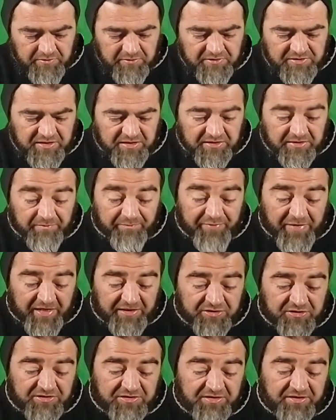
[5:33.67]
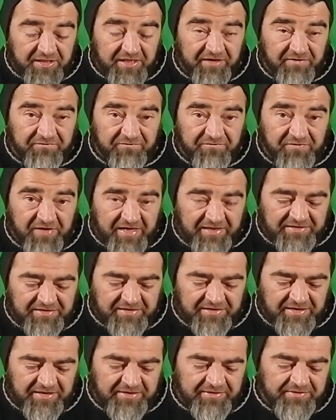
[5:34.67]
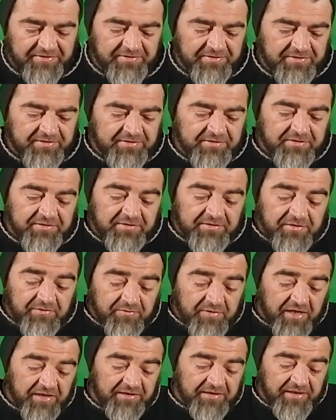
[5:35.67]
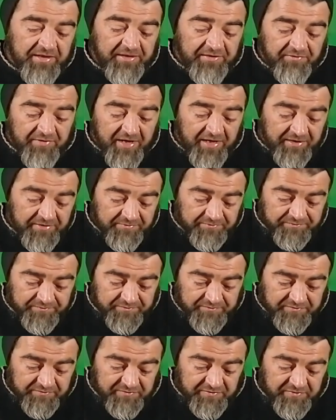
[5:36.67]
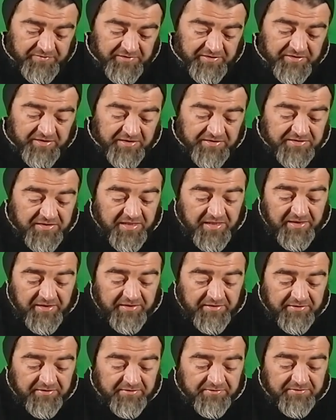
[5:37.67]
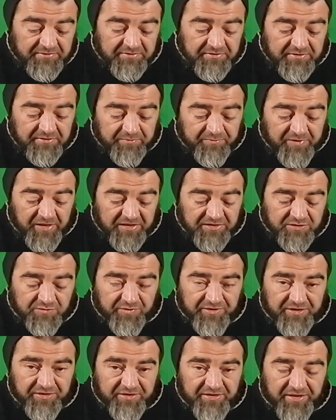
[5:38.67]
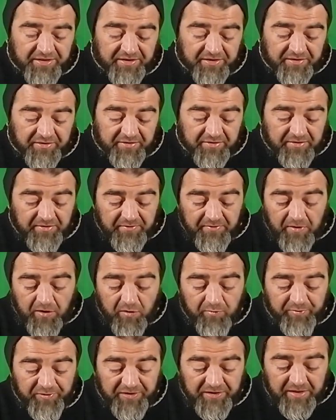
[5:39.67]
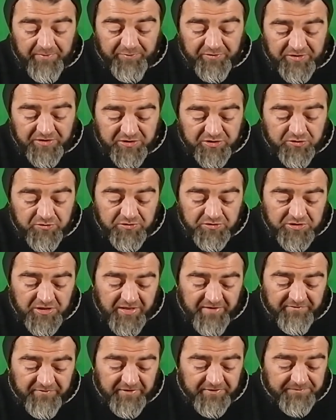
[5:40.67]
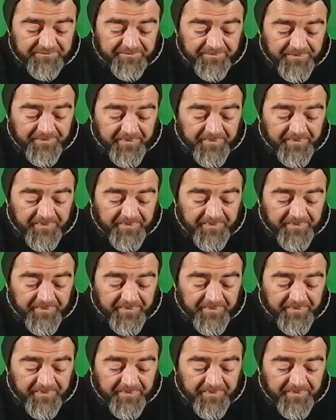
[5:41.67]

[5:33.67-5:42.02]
looks like the batteries are getting flat again but anyway there's a little place where you can open it up with a screwdriver